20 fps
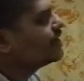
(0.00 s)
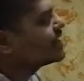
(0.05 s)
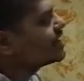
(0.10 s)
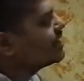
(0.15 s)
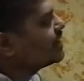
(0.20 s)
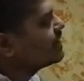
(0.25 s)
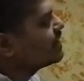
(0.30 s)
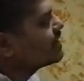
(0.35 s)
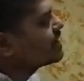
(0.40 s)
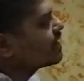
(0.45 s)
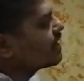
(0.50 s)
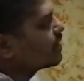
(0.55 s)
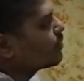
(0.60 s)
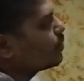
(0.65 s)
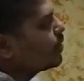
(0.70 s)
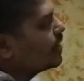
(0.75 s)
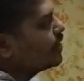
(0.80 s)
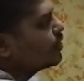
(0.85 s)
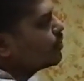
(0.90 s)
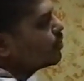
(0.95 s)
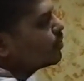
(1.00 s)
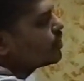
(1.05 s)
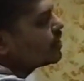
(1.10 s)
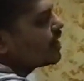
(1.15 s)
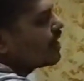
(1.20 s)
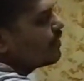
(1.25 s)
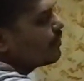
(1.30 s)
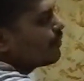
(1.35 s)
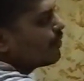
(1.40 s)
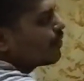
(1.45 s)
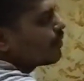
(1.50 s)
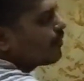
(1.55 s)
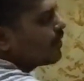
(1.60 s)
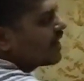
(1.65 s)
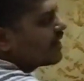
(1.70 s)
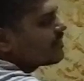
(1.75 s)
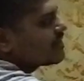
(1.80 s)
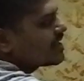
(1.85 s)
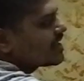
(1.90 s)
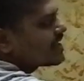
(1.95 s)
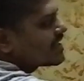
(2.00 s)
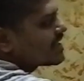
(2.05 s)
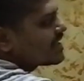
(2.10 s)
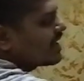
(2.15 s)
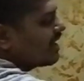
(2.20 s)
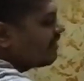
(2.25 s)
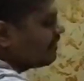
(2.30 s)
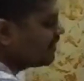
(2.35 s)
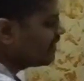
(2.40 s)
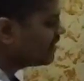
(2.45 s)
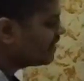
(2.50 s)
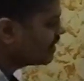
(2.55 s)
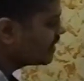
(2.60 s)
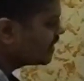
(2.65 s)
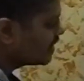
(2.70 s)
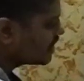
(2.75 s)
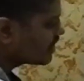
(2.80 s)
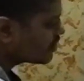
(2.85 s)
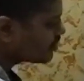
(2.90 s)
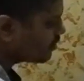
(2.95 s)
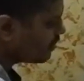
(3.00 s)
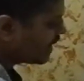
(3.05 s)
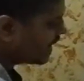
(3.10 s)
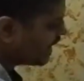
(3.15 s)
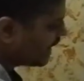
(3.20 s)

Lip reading: see these are 1, 2, 3, 4, 5, 6, 7. So my